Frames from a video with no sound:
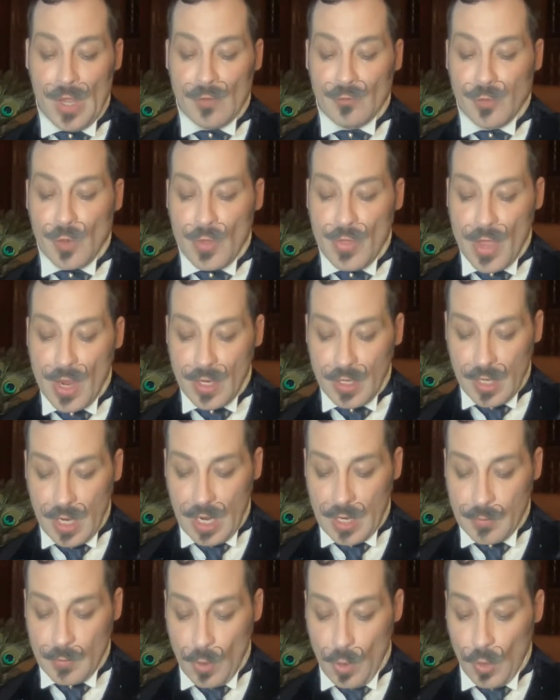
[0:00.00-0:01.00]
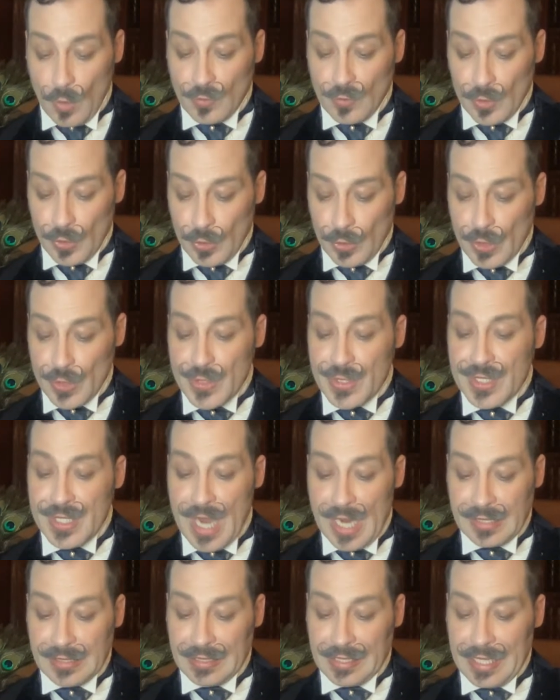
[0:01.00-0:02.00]
For there came over her
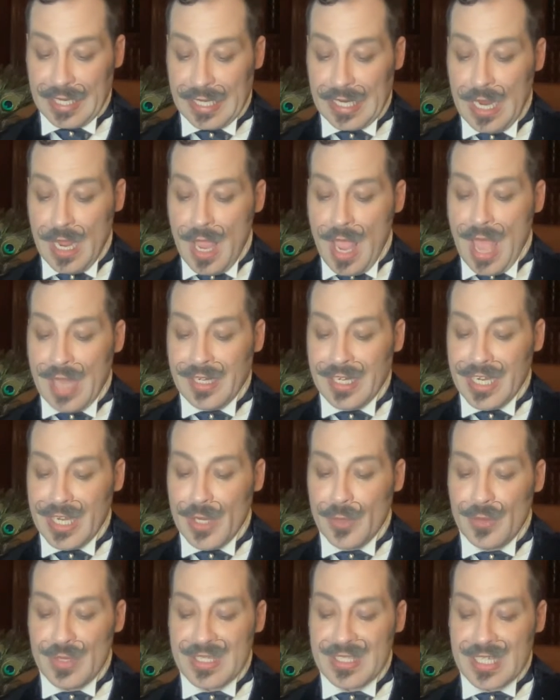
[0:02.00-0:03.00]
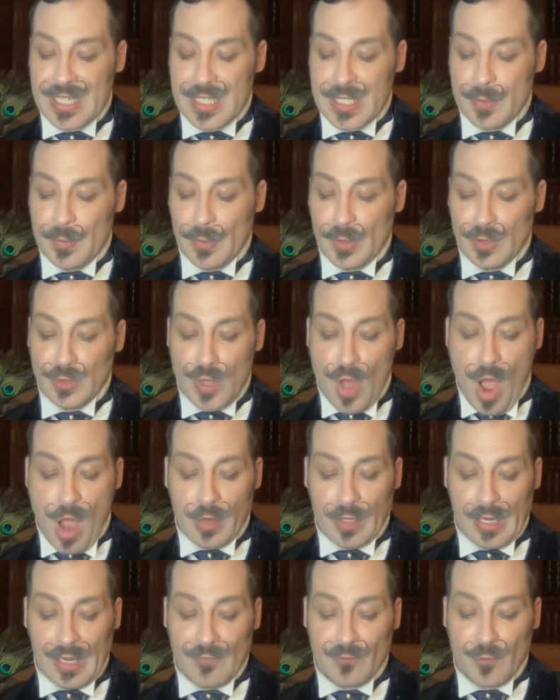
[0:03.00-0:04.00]
suddenly an irresistible
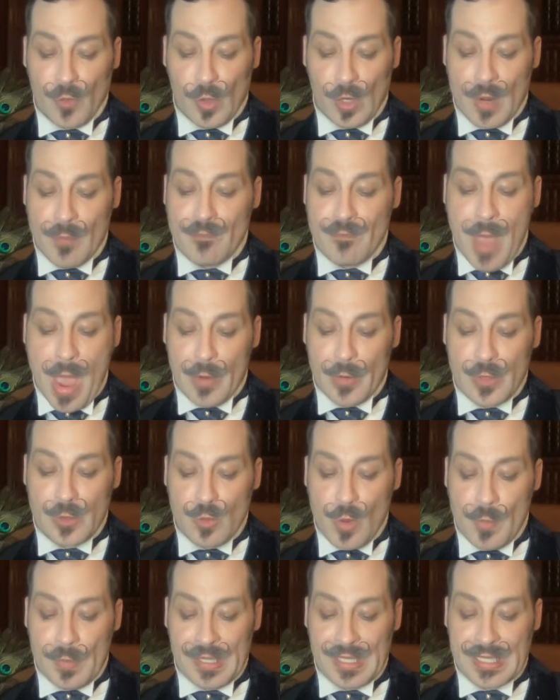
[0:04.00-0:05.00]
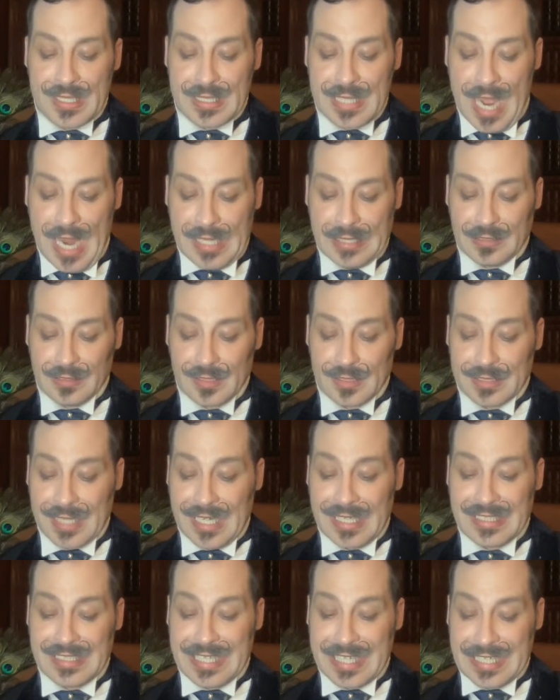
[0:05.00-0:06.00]
longing for a married woman's titles
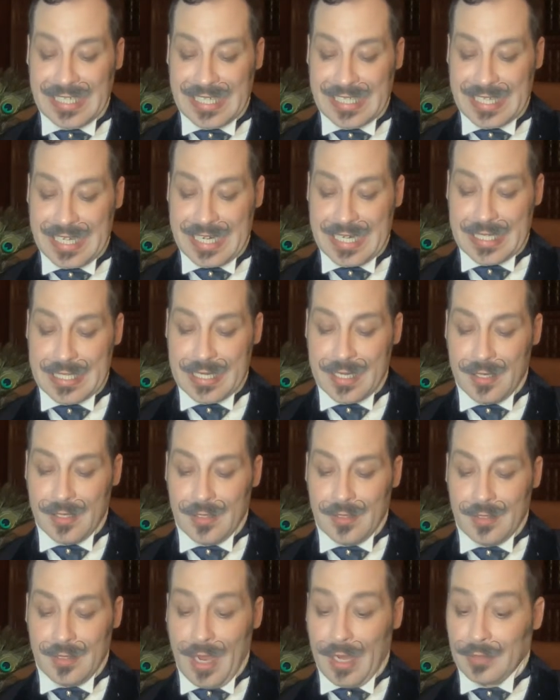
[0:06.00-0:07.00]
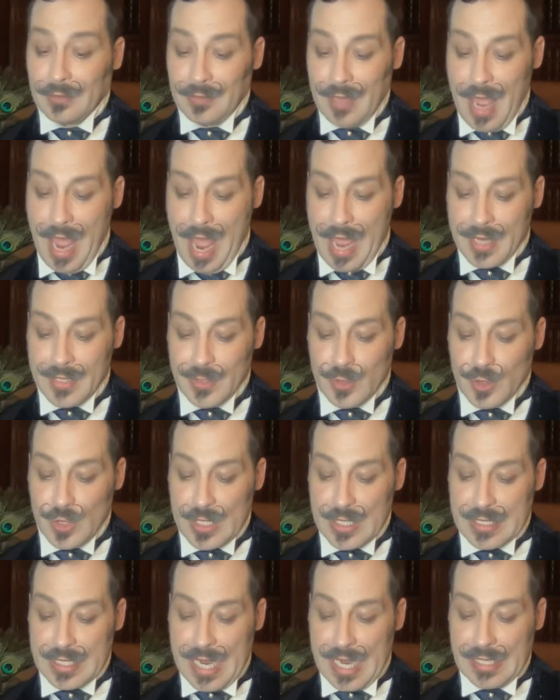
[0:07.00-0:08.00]
and dignities. At last,
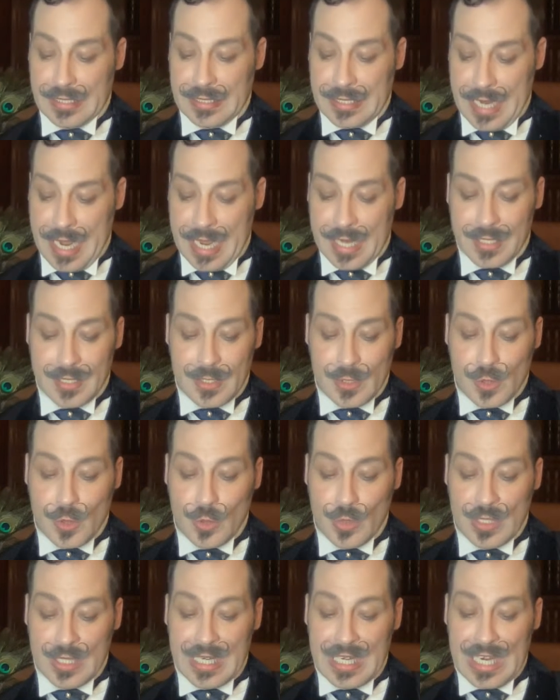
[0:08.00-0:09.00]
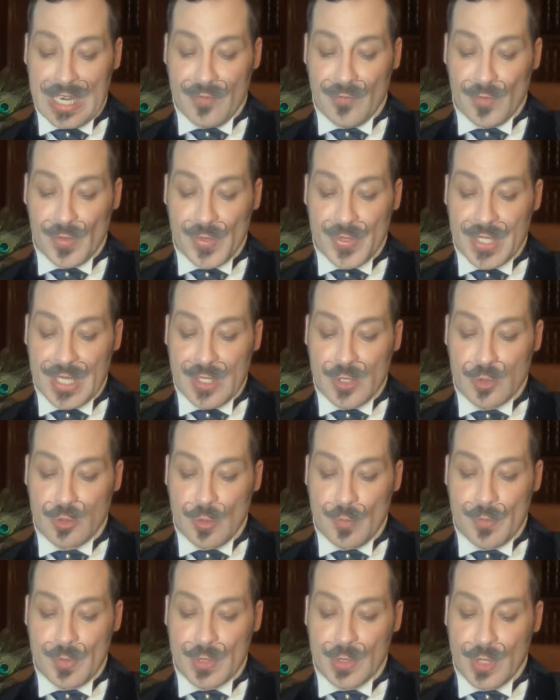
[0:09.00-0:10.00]
she said yes to the evil
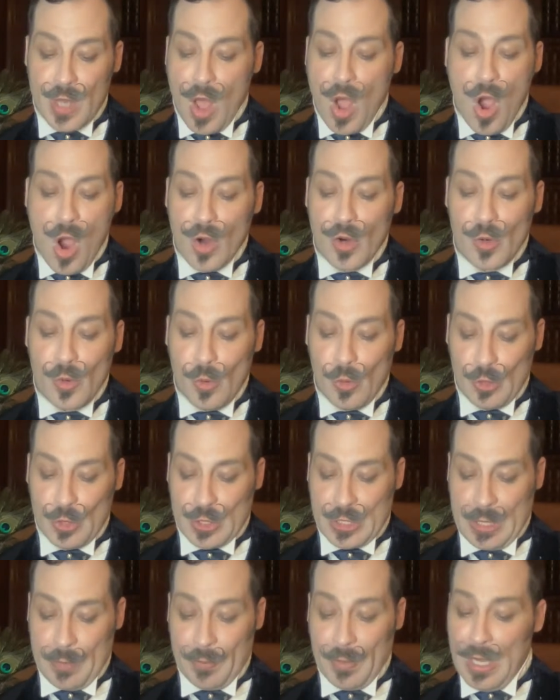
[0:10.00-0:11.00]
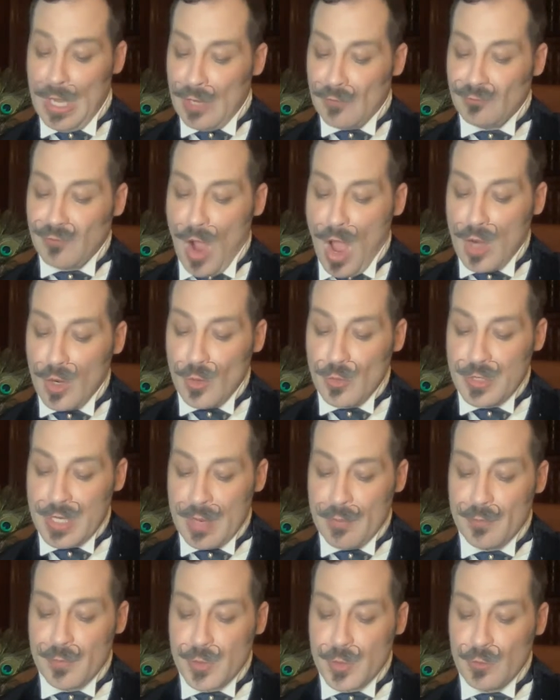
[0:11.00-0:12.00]
Sinstram's long courtship, followed
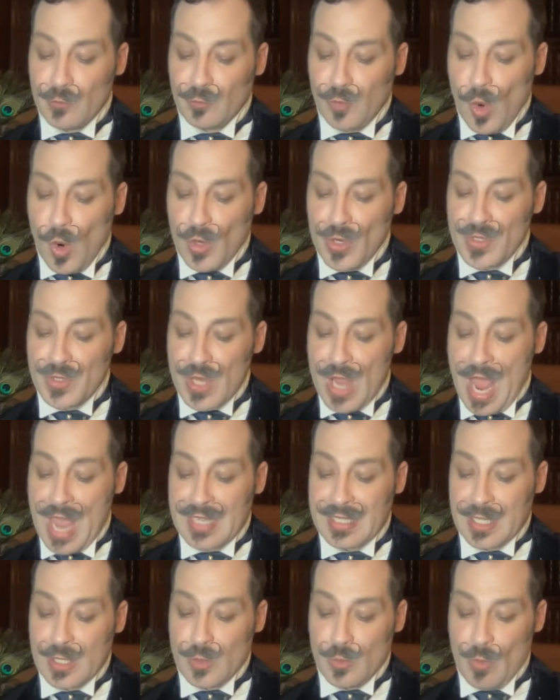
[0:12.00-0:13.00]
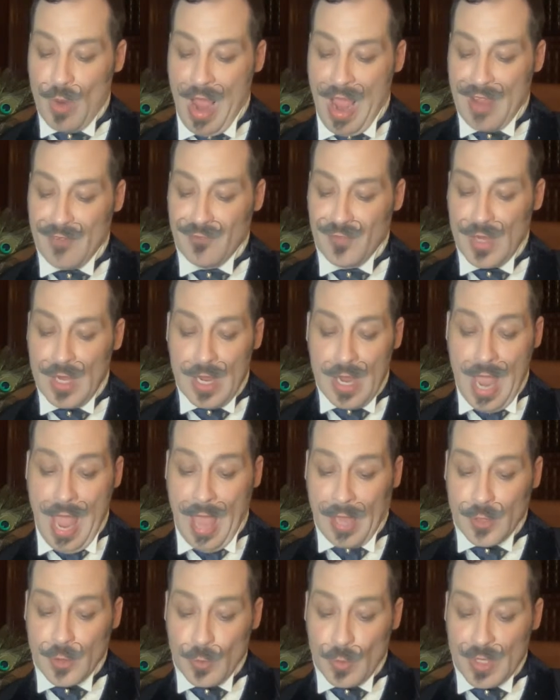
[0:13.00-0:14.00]
him to Forest as his wife,
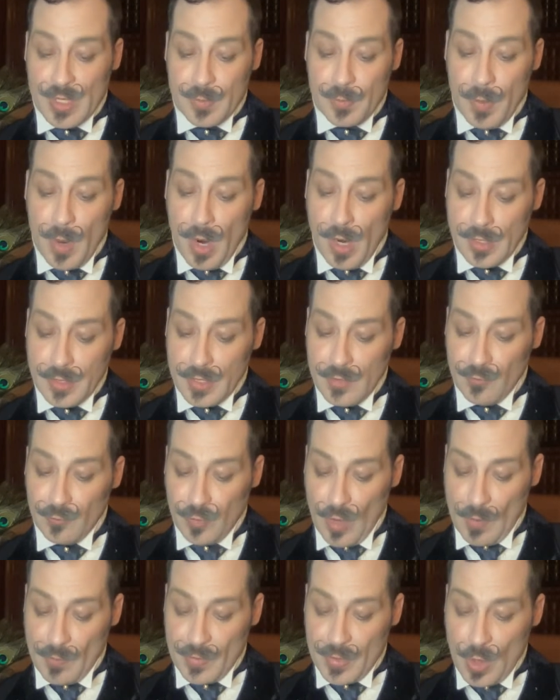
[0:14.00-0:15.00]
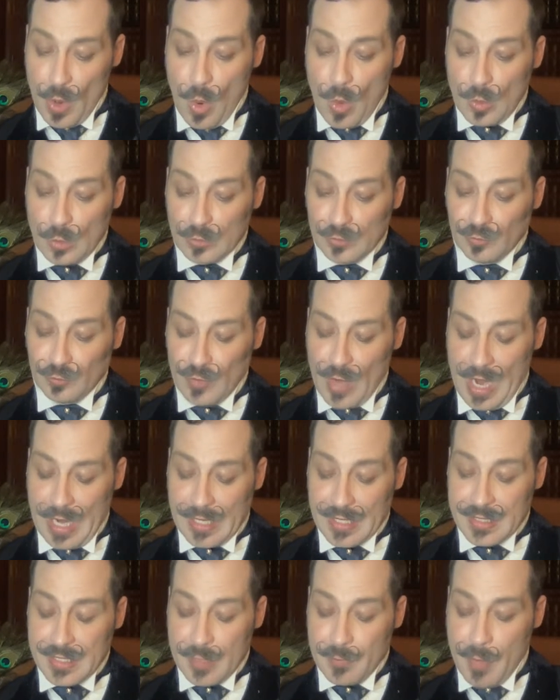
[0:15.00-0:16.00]
and was parted from the old
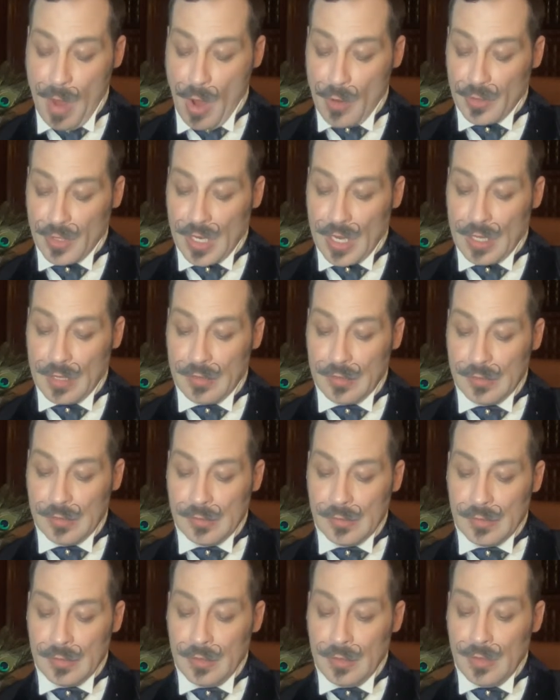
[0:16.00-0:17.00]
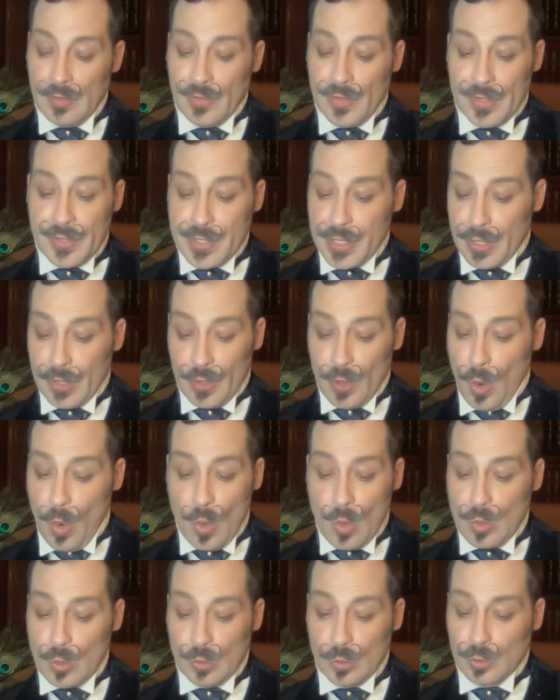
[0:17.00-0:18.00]
friends at Berga, the dear
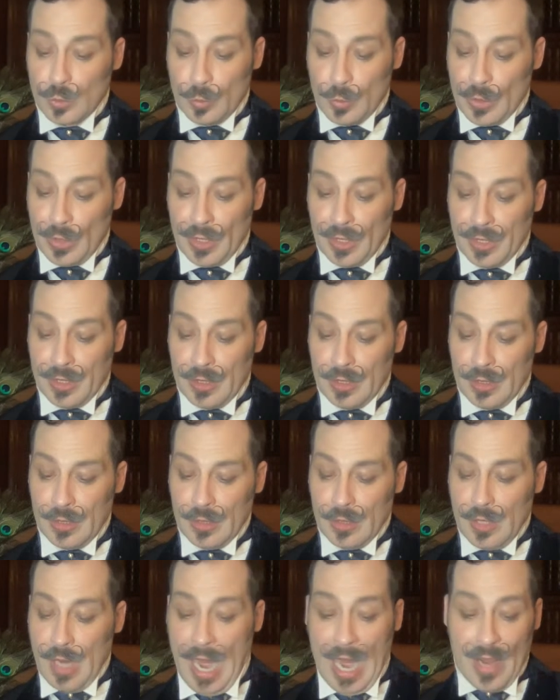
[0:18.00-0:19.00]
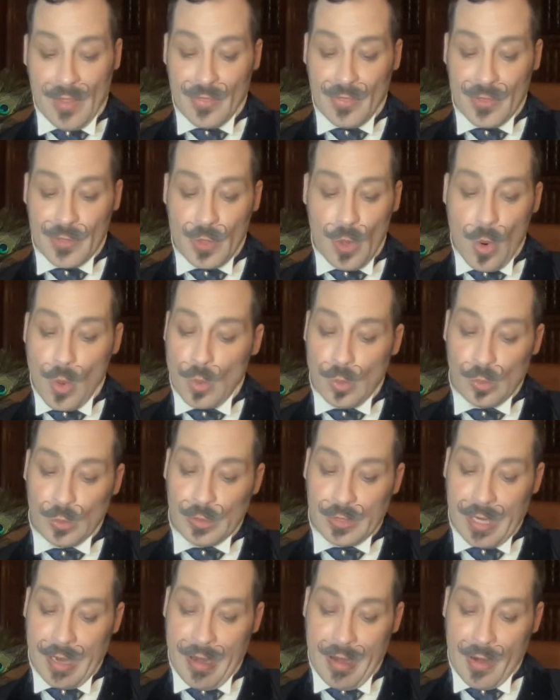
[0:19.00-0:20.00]
old work, and the
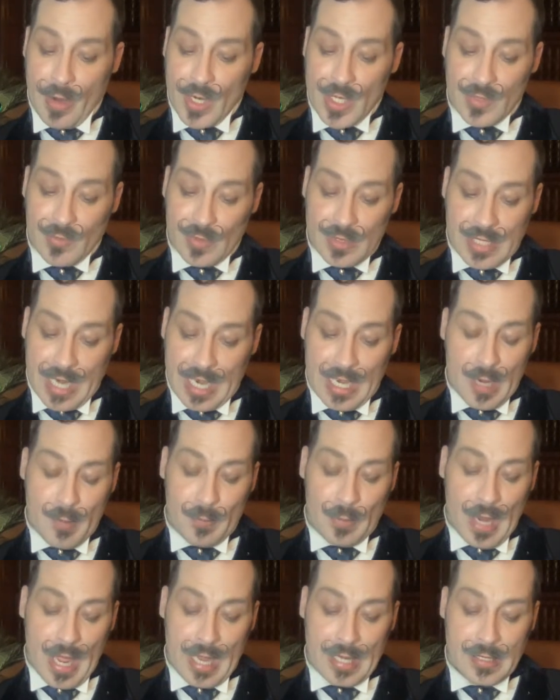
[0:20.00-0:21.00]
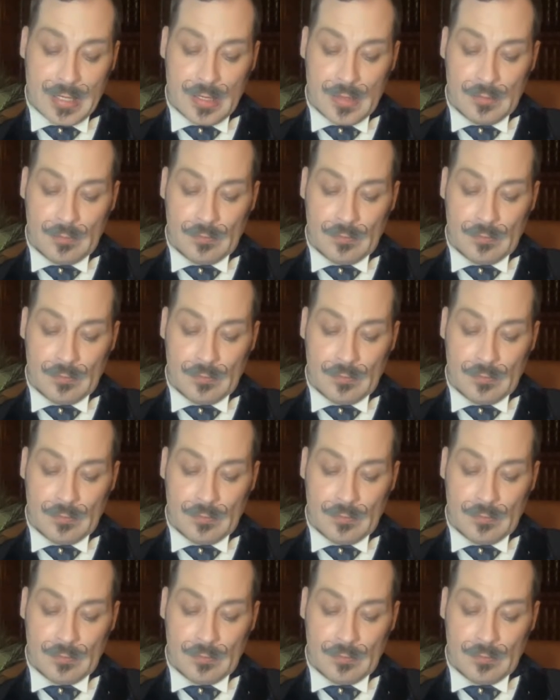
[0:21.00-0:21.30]
old cares for daily bread.